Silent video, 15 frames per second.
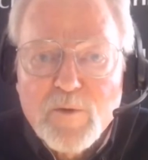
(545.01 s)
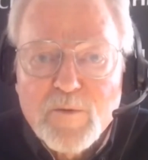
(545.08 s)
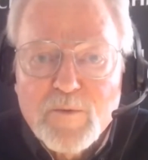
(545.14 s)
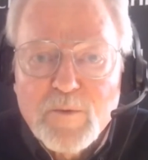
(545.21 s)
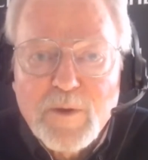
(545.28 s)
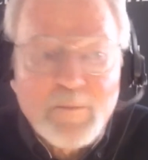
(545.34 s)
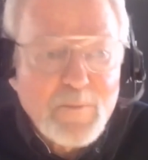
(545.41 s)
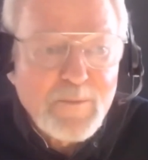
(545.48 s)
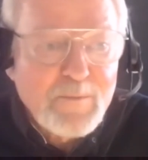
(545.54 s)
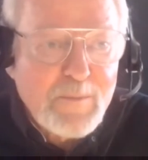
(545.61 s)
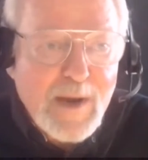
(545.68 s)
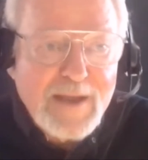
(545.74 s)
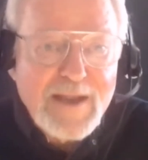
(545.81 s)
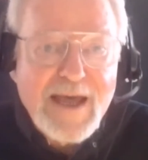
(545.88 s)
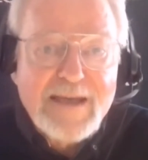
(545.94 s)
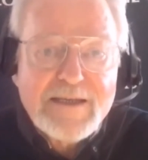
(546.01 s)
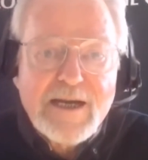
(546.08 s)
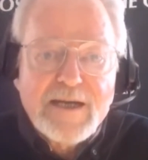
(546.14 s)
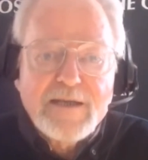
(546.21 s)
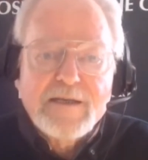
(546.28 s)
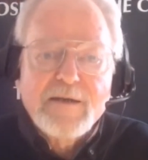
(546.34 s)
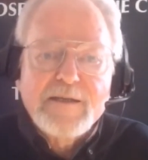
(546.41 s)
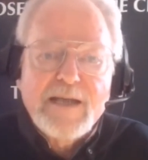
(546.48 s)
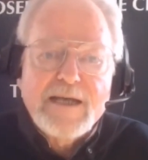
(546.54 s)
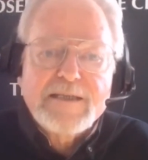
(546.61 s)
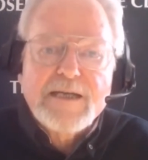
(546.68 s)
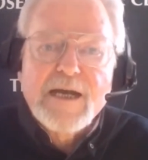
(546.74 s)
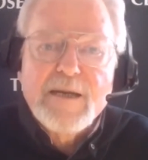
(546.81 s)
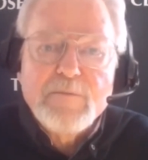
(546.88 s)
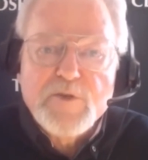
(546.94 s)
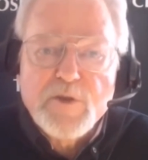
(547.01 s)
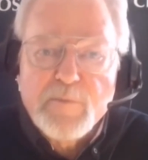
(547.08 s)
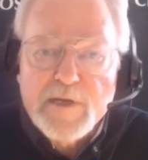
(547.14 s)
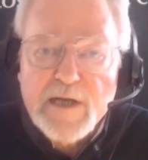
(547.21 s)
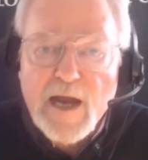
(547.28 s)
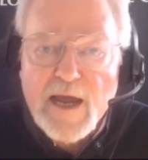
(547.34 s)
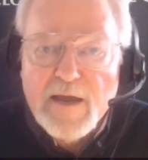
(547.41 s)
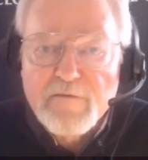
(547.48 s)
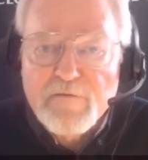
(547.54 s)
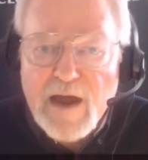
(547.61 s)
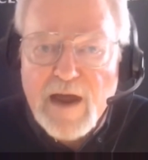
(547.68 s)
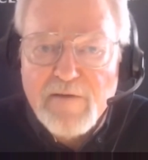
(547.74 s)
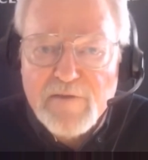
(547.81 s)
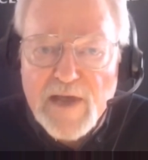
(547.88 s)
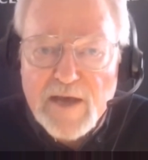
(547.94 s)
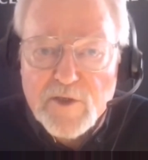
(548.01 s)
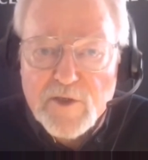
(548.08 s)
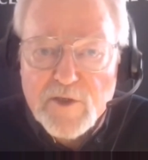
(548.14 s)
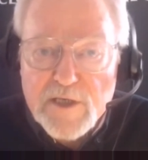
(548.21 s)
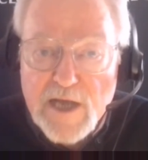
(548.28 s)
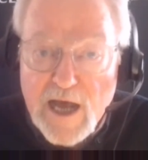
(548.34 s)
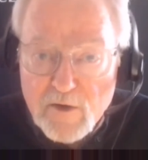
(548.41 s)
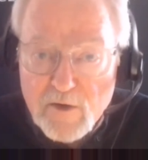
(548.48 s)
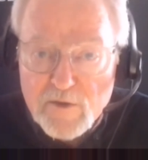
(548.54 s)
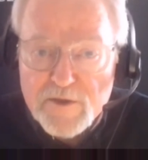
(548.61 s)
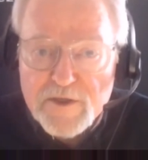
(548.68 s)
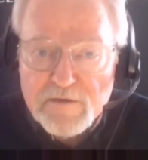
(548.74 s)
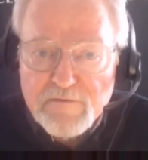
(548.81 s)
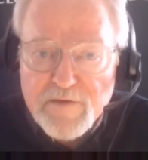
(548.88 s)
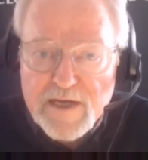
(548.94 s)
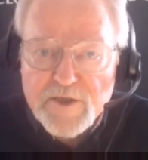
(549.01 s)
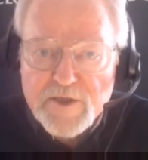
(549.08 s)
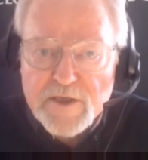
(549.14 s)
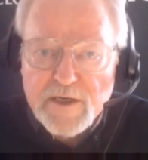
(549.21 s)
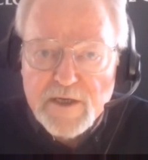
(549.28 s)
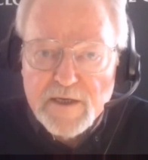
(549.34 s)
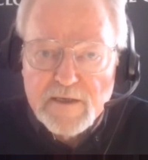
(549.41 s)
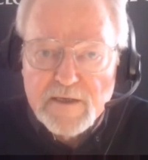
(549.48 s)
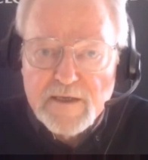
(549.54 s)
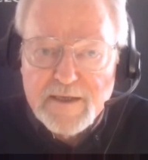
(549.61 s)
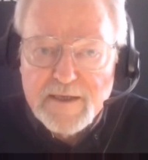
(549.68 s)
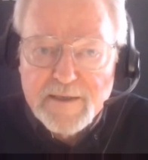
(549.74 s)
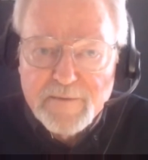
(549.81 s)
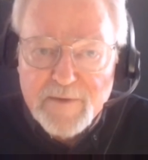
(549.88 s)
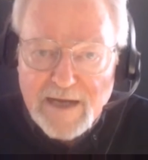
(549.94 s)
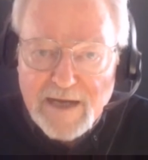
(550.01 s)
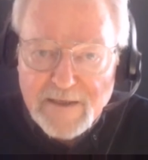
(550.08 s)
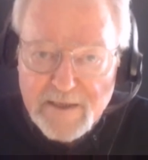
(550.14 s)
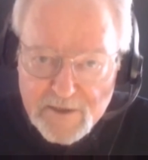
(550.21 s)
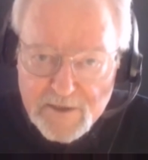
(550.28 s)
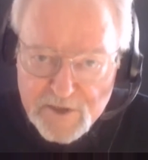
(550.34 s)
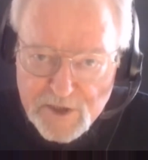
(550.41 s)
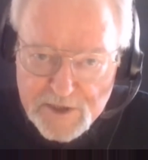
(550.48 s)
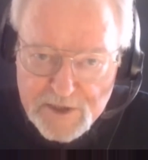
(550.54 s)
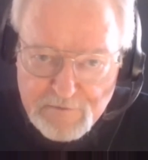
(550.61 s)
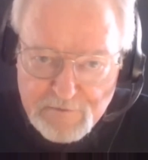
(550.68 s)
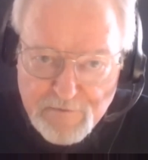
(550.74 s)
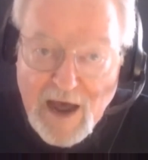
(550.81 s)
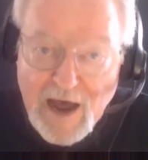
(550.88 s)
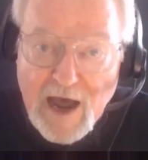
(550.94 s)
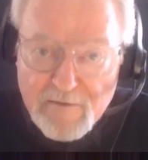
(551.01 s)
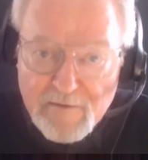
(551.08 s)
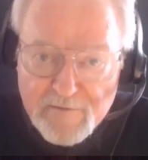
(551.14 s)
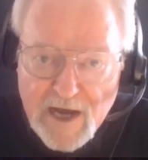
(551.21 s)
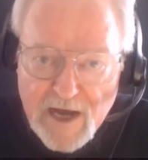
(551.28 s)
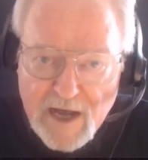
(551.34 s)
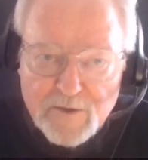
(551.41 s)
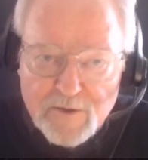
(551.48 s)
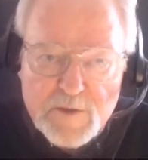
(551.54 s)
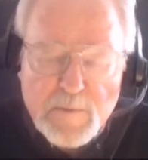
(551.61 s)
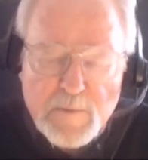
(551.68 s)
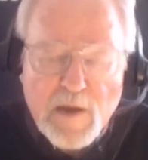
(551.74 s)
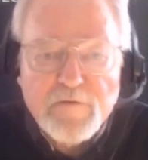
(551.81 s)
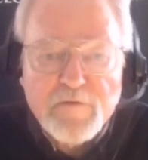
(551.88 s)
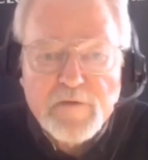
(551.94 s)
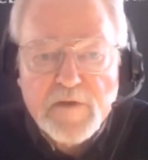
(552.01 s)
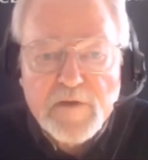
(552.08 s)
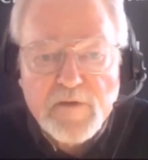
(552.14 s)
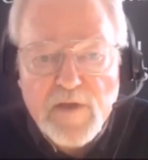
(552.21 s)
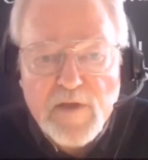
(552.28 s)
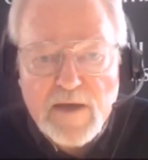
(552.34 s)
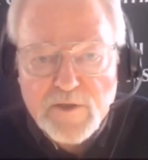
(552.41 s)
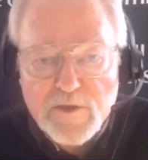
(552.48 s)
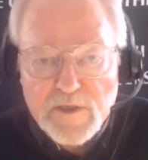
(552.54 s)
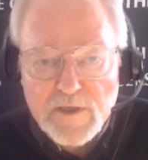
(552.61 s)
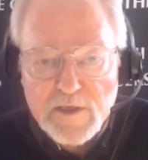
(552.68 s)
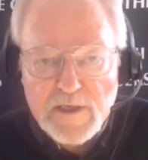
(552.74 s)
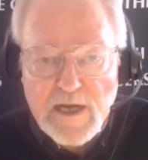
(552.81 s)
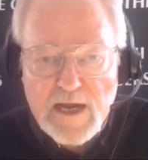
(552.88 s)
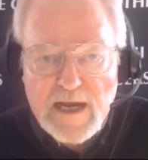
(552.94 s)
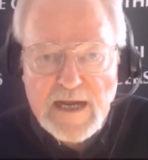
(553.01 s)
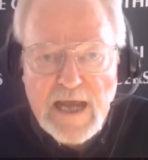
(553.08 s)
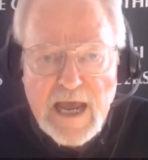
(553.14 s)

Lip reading: Well, by that time, Jimmy and I had $5,000 invested in it in 1965 dollars, about $50,000 today.